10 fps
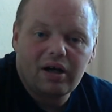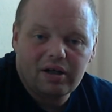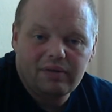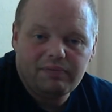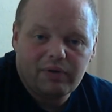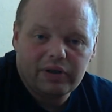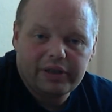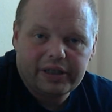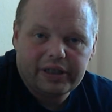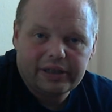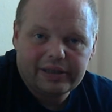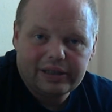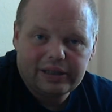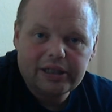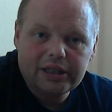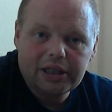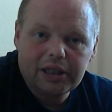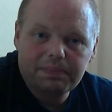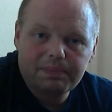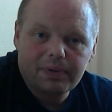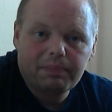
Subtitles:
I invited the